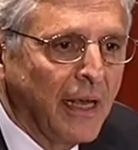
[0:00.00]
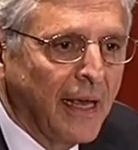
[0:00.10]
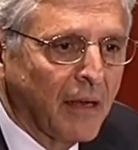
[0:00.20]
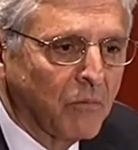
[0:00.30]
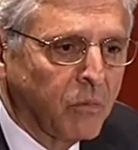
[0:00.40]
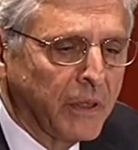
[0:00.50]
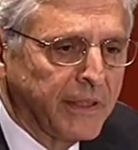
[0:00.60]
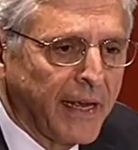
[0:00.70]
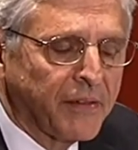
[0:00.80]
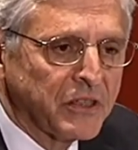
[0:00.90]
And we
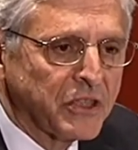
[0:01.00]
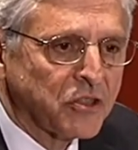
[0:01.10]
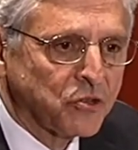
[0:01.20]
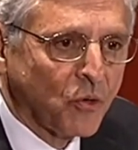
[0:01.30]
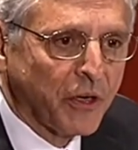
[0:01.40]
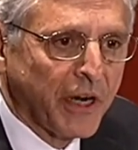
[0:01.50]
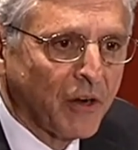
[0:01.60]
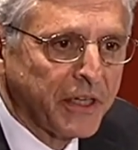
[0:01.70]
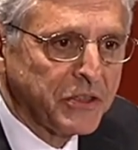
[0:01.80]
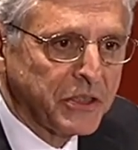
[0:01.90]
take this
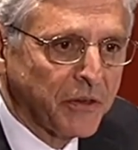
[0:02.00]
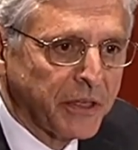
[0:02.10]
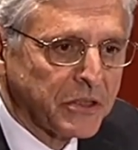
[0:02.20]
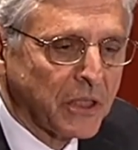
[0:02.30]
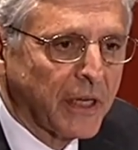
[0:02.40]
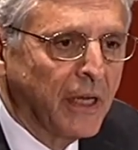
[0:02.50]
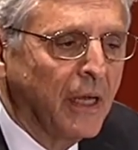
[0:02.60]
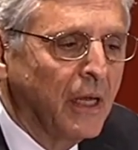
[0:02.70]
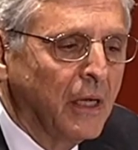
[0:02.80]
extraordinarily seriously.